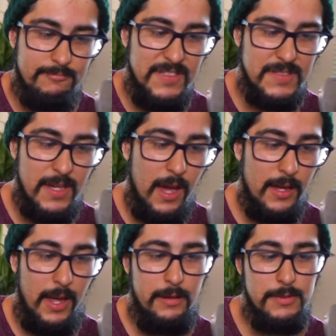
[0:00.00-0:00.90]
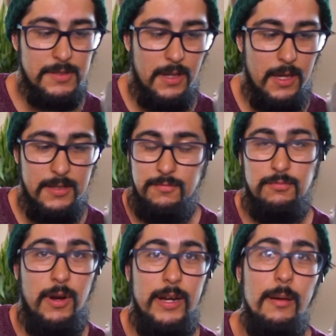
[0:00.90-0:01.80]
This guy, I would say it's
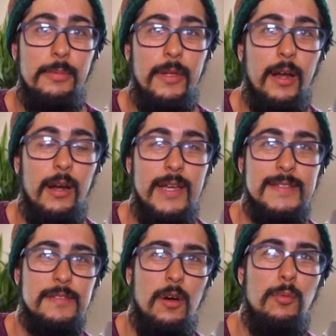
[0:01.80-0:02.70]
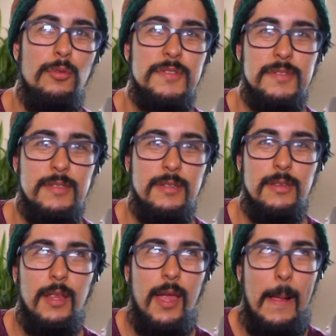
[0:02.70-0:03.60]
right up there. It's
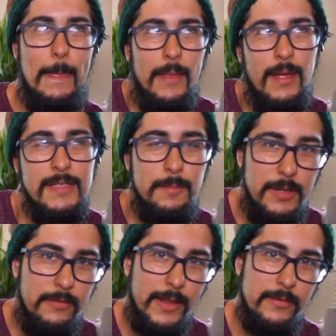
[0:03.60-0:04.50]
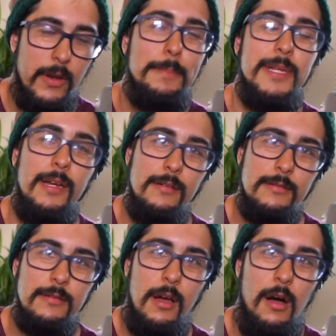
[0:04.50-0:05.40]
a bit of like an update
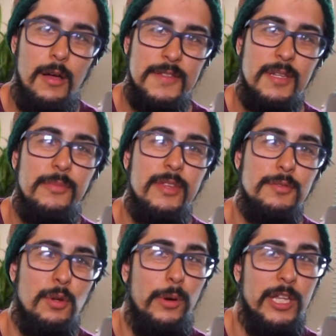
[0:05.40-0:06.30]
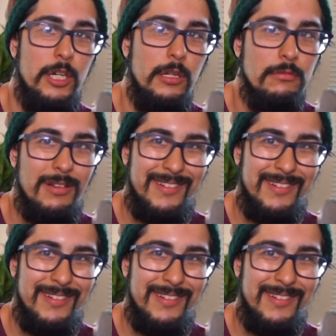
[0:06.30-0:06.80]
on something that was already good.